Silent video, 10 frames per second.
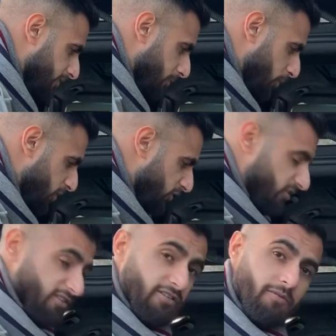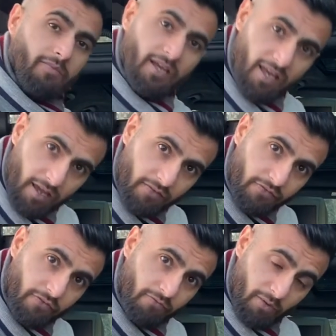some pressure system if
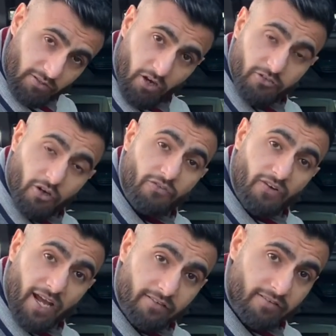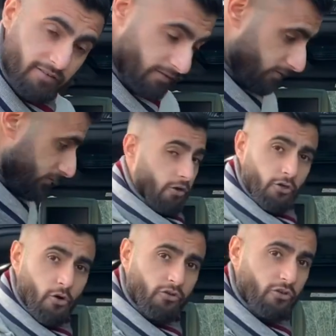my tyres go flat.
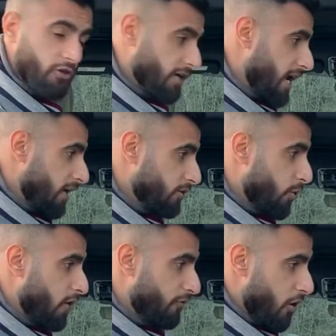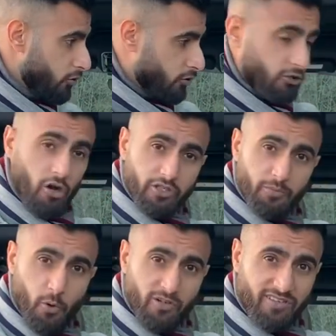You also do get a 12-volt charging
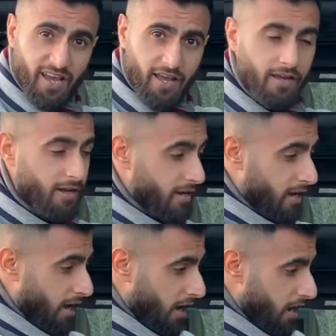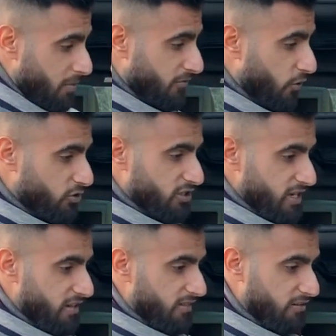point here.
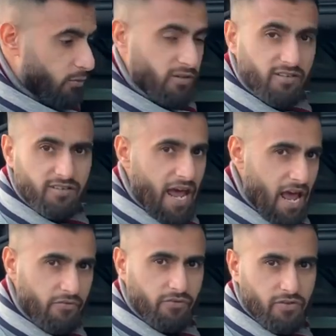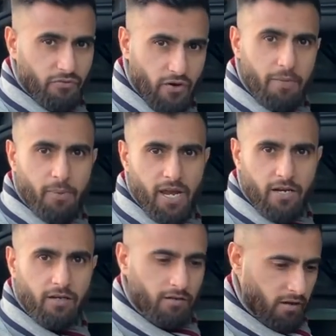Unfortunately, this one doesn't have the
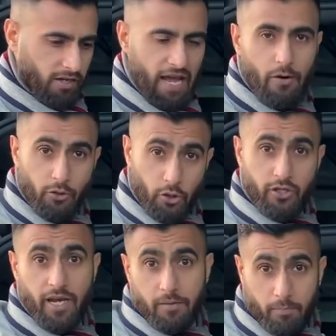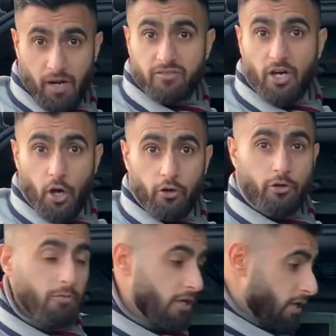3-pin like our UK plugs at
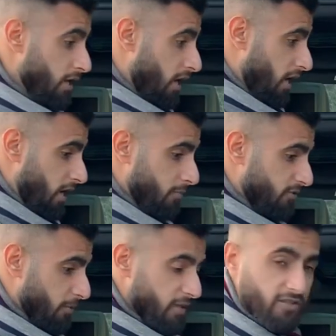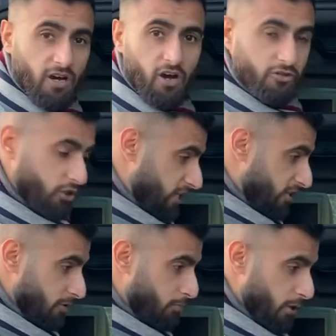home. Some of these cars, you can
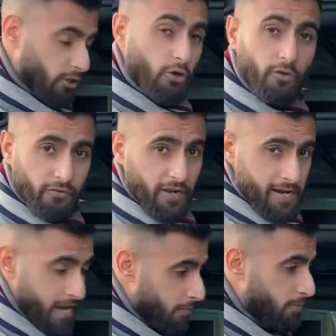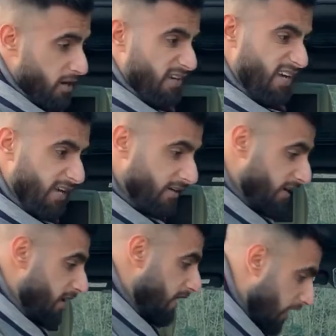actually bring your Hoover in here, plug it in,
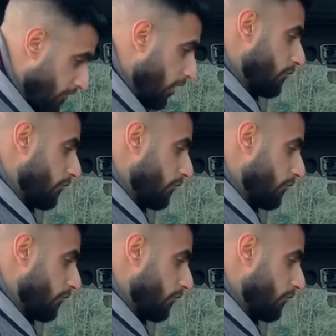and give it a